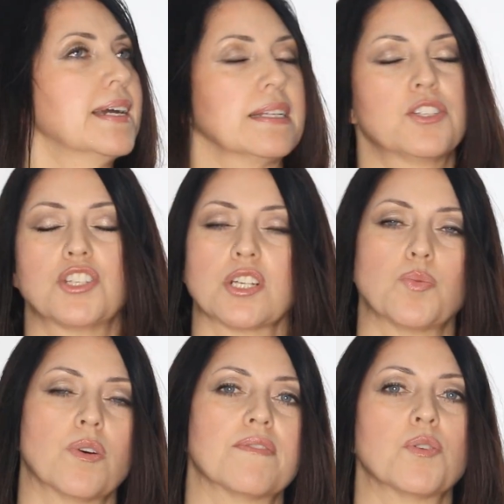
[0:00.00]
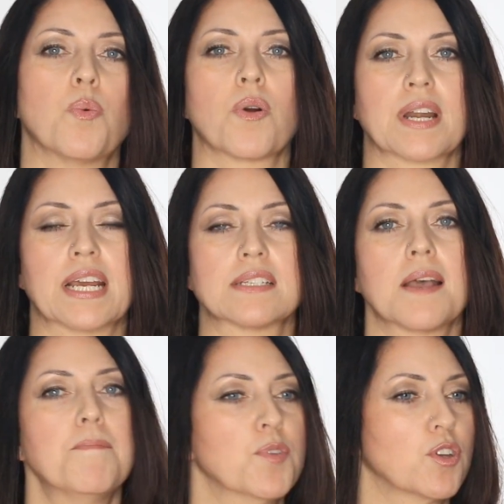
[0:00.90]
It's just one of the warnings.
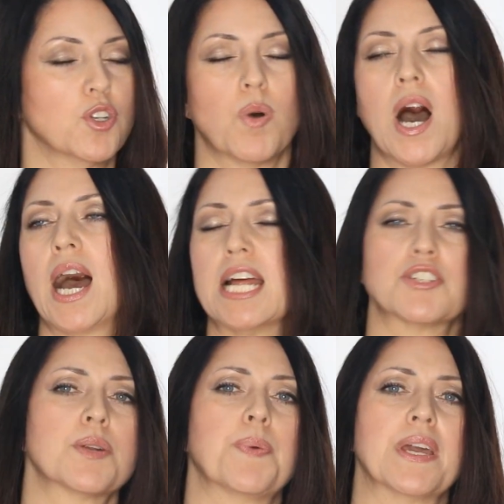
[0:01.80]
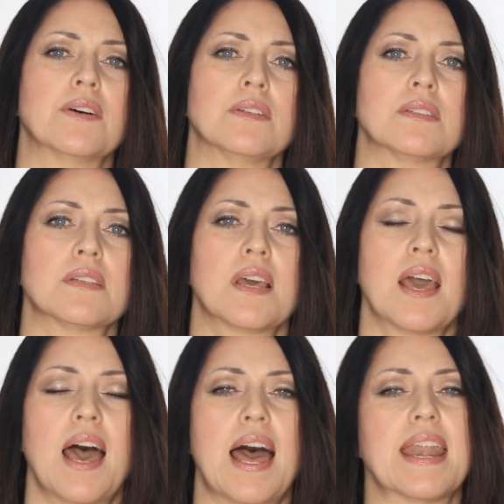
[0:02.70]
You could do 100 peels
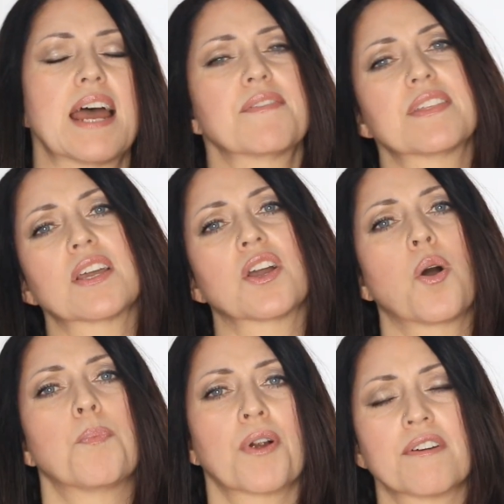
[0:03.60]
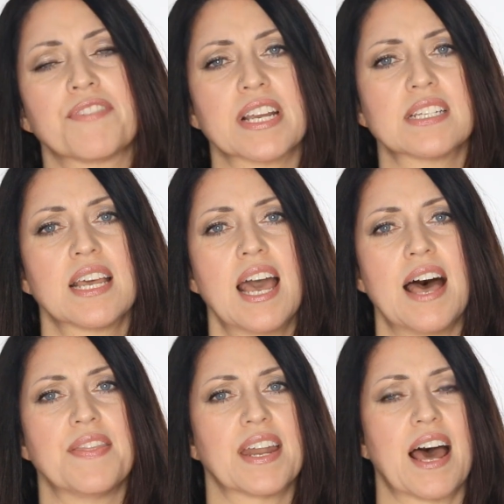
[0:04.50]
and everything could go perfect,
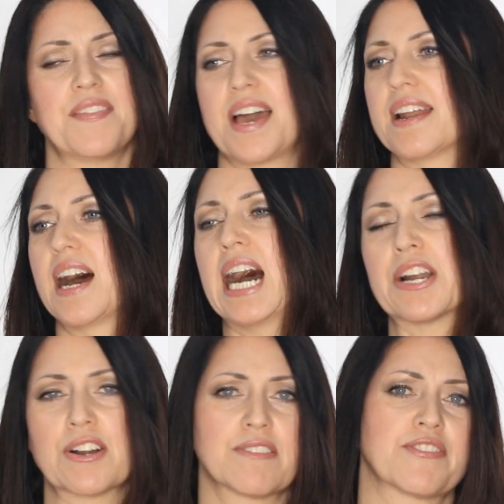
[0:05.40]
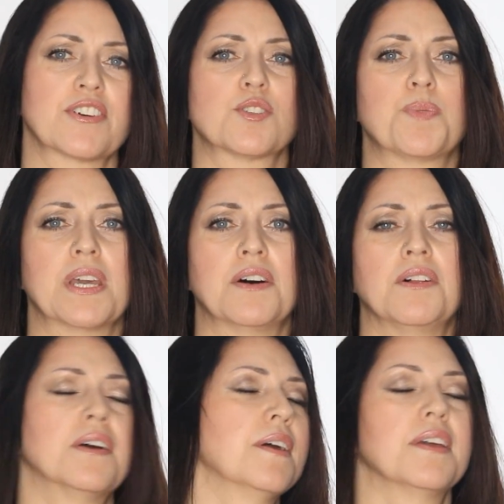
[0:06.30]
and then on that 101st
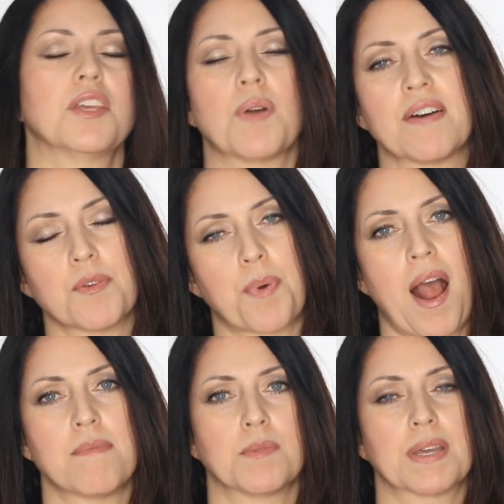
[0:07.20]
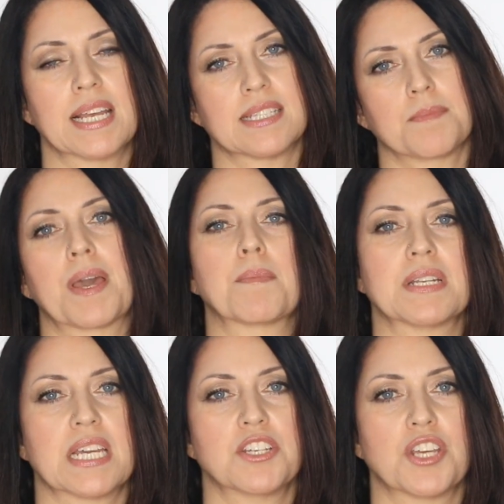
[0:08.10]
peel, you have a problem and get some
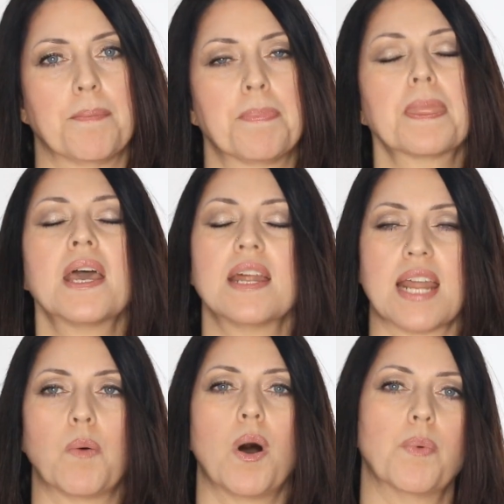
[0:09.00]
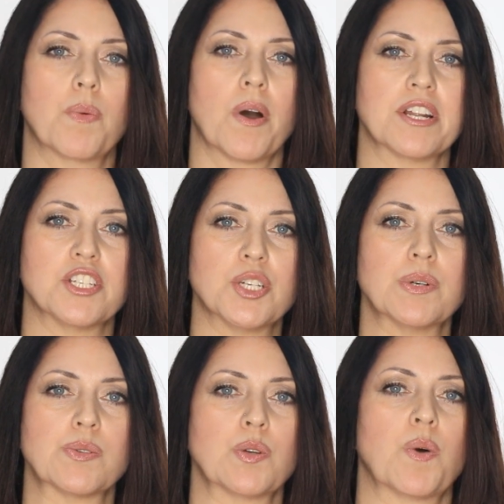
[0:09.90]
pigmentation. Now, what we want to do
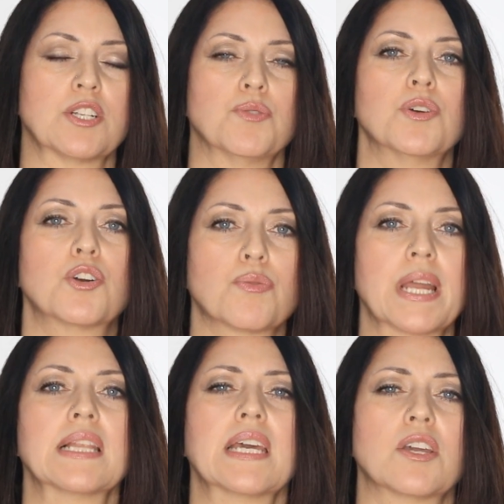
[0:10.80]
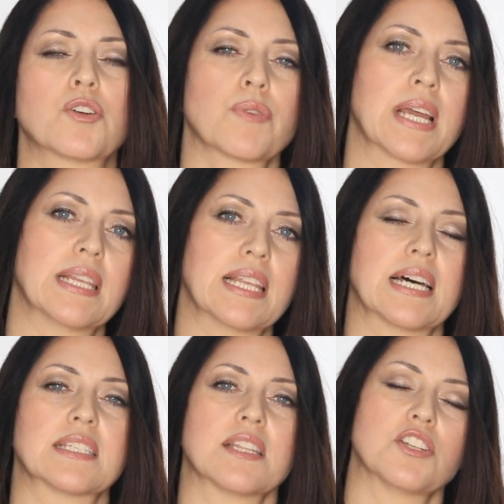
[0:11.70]
is we want to greatly
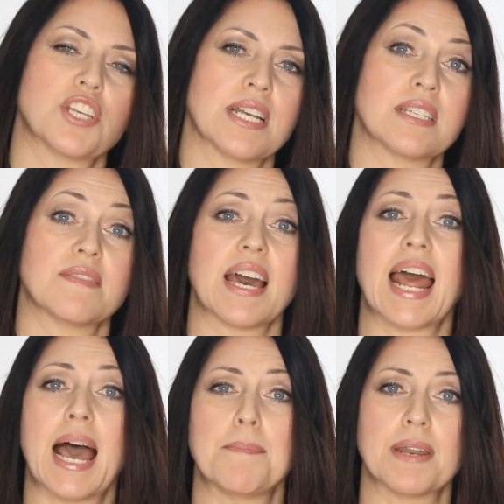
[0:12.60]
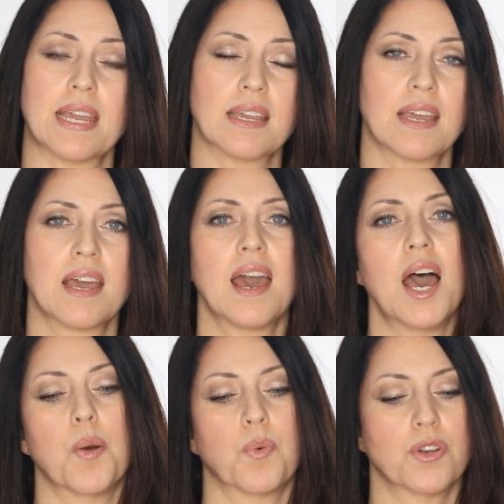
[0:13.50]
lessen the chance of that happening,
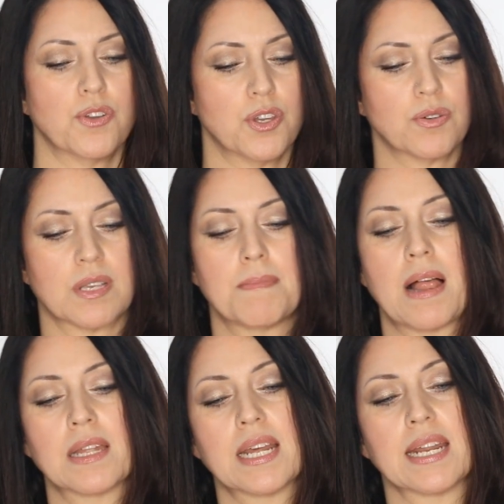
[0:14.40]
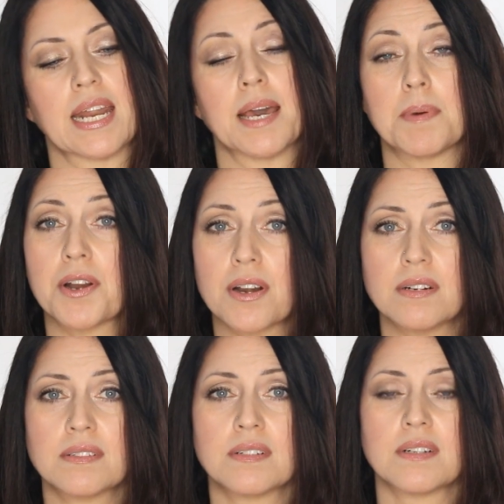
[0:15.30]
and when you use a melanin
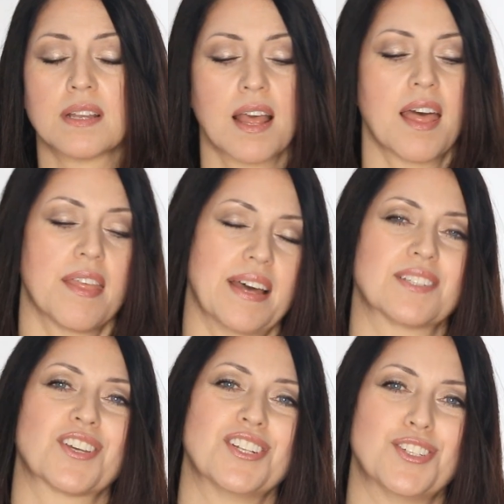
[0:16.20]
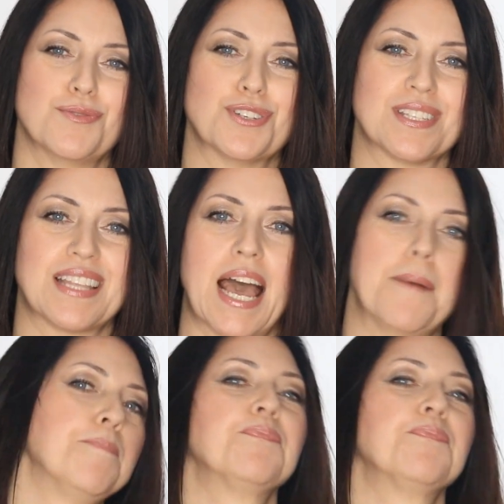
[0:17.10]
inhibitor, that's going to do just that.